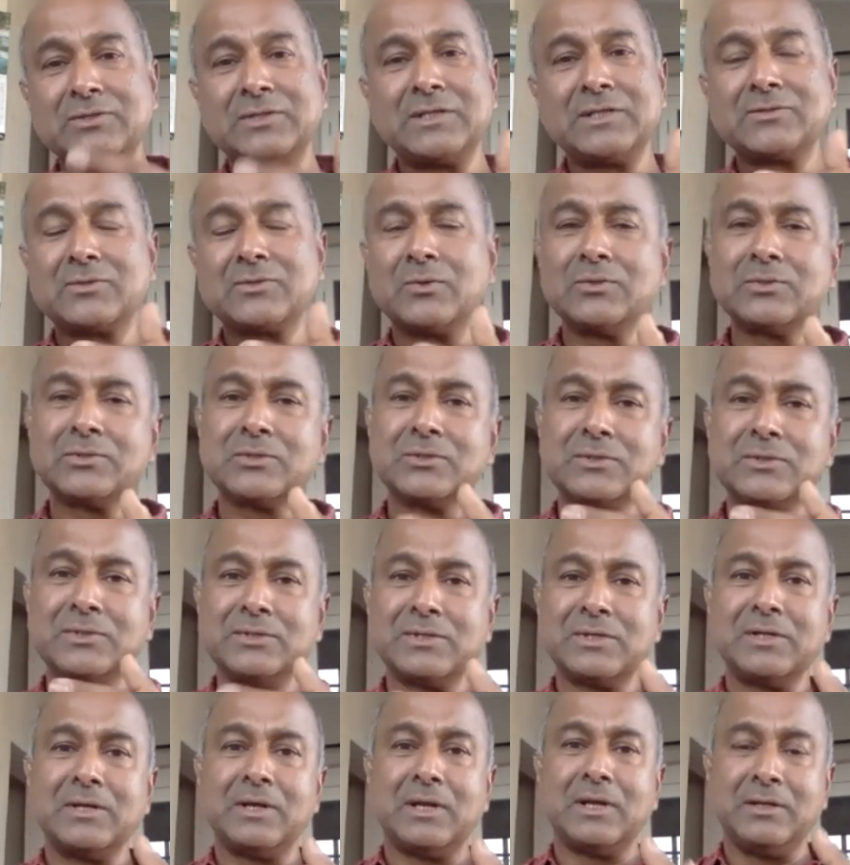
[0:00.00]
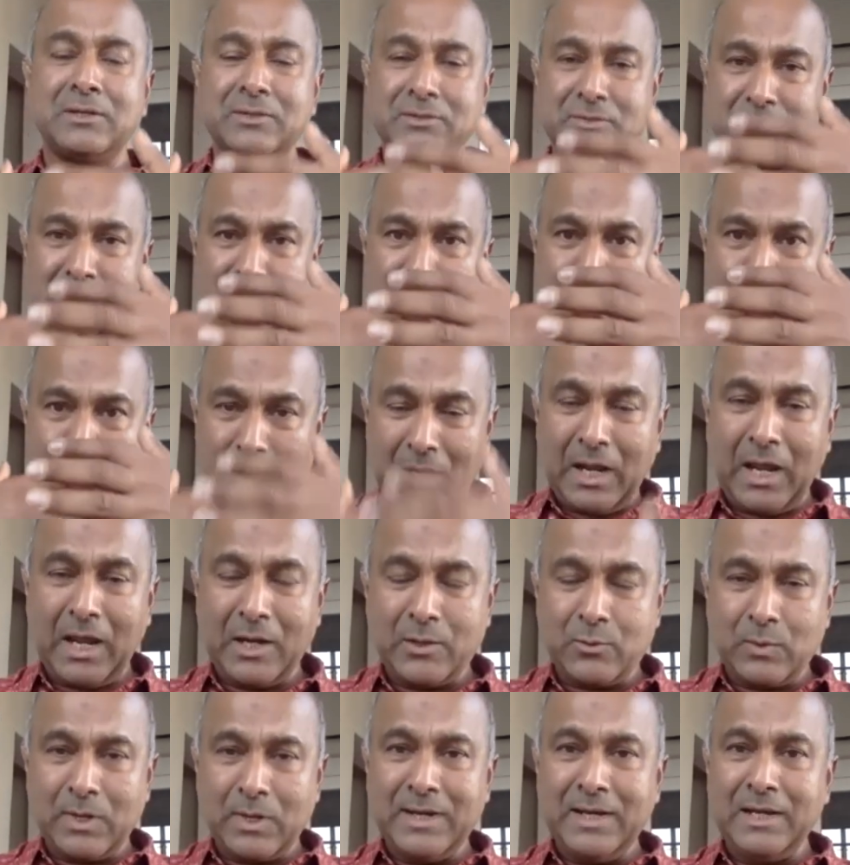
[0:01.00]
So there's also the, you know, so
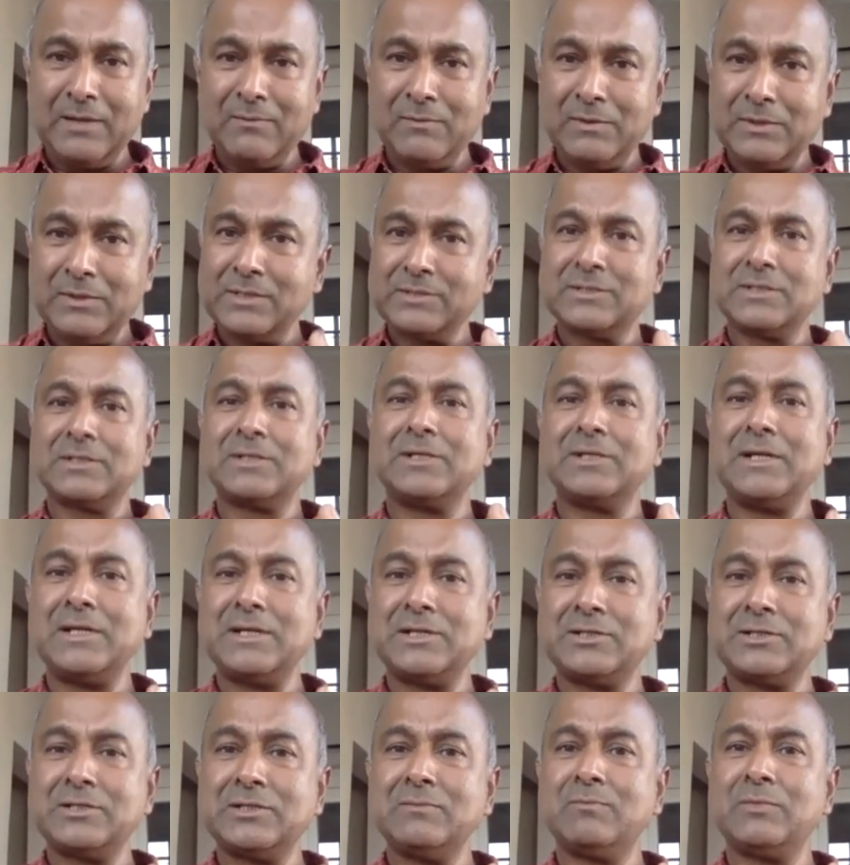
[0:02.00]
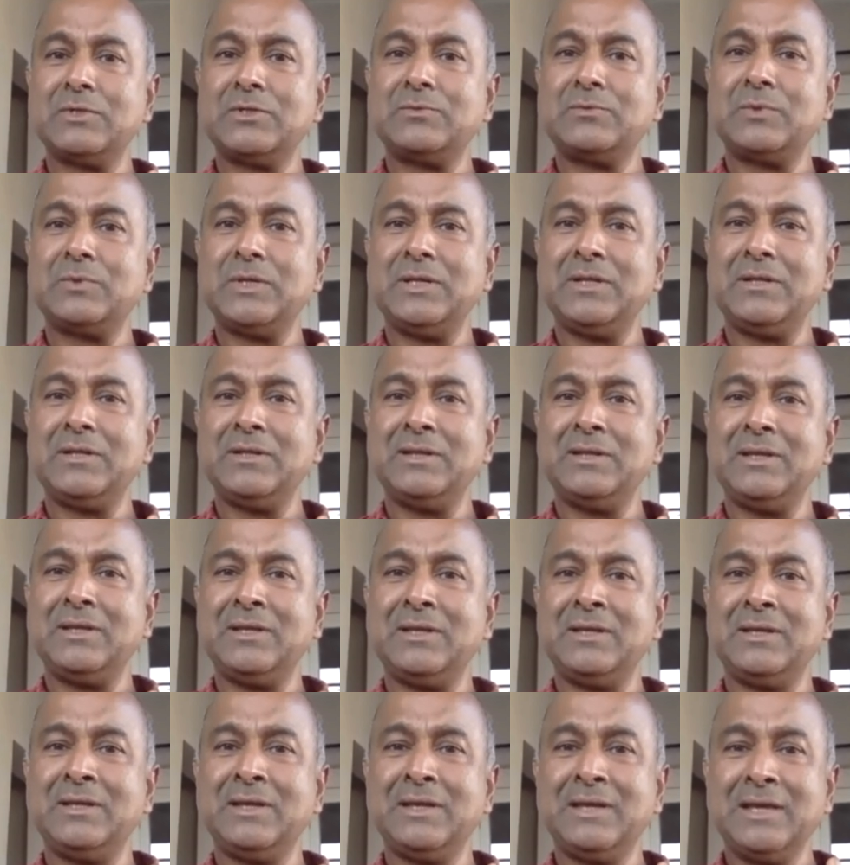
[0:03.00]
at one level, there's a relation between
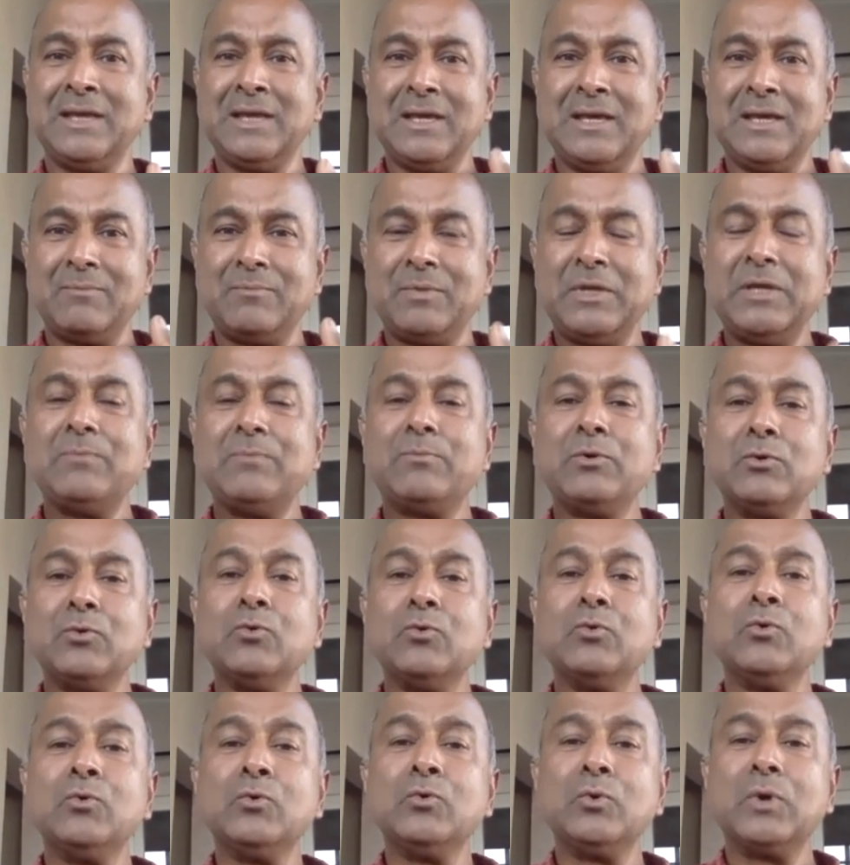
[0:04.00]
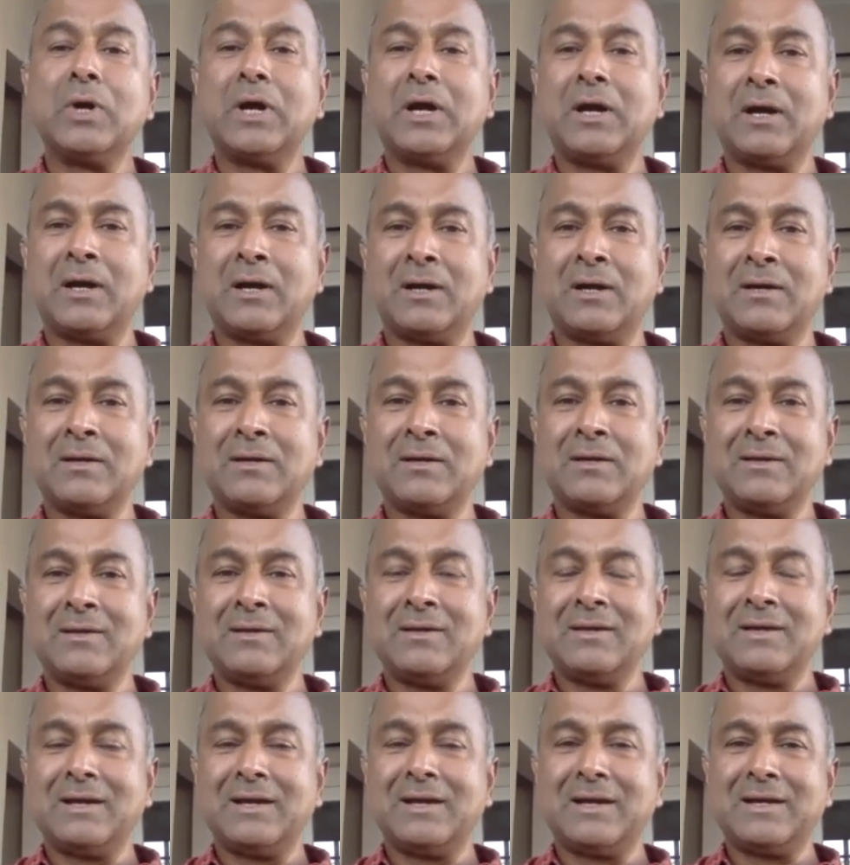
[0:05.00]
the people who
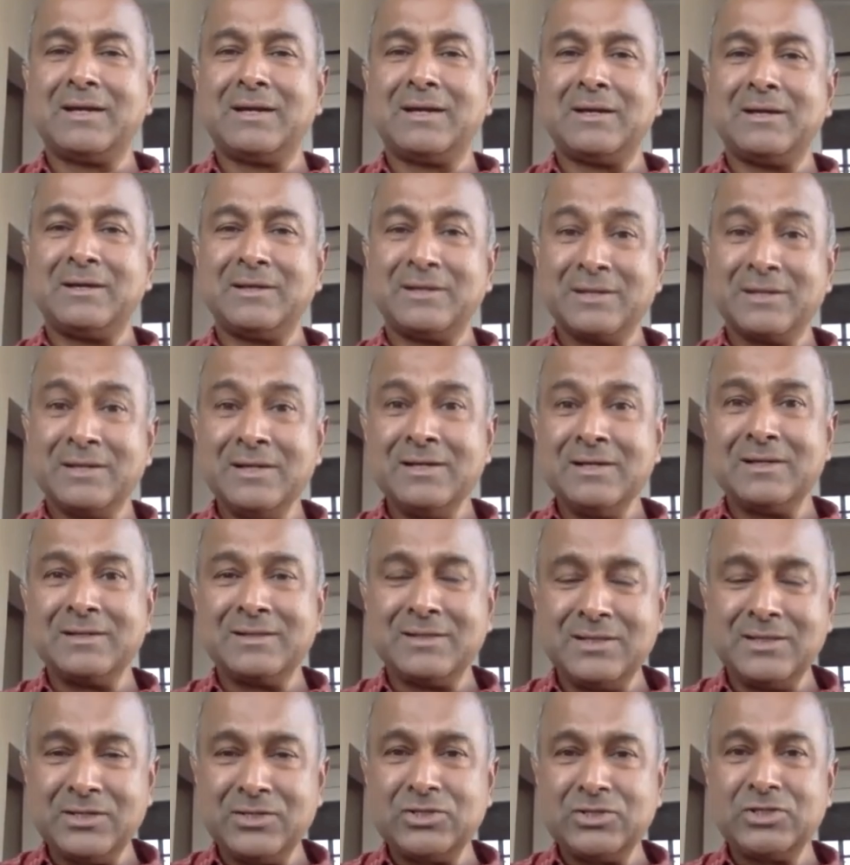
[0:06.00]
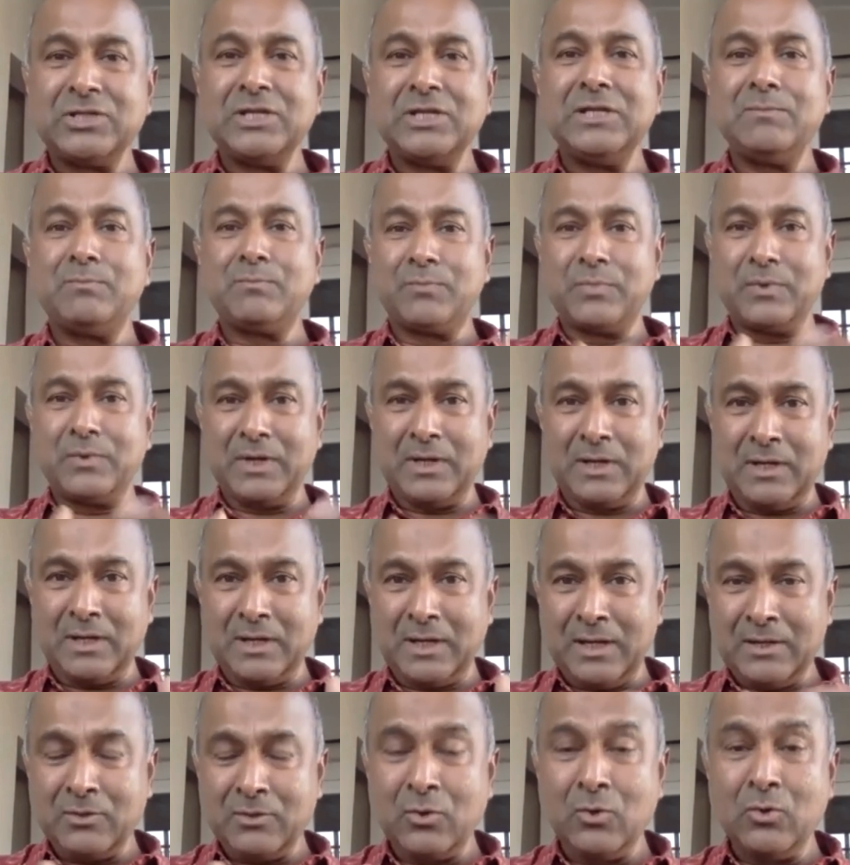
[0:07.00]
rear the sheep
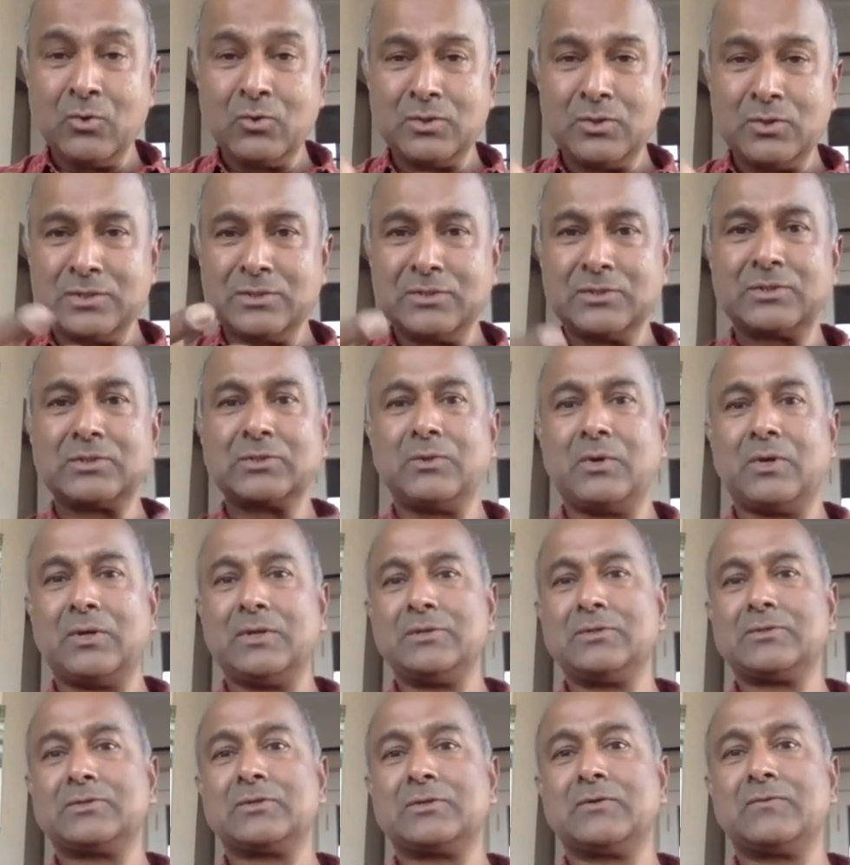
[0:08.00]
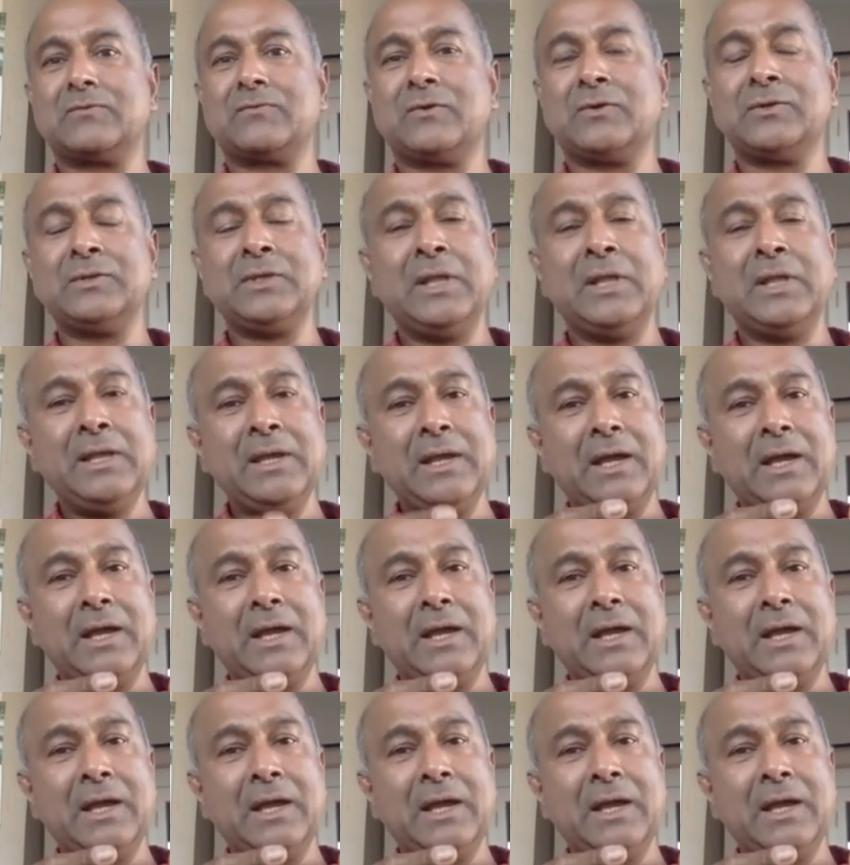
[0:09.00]
and goat and so on and so forth,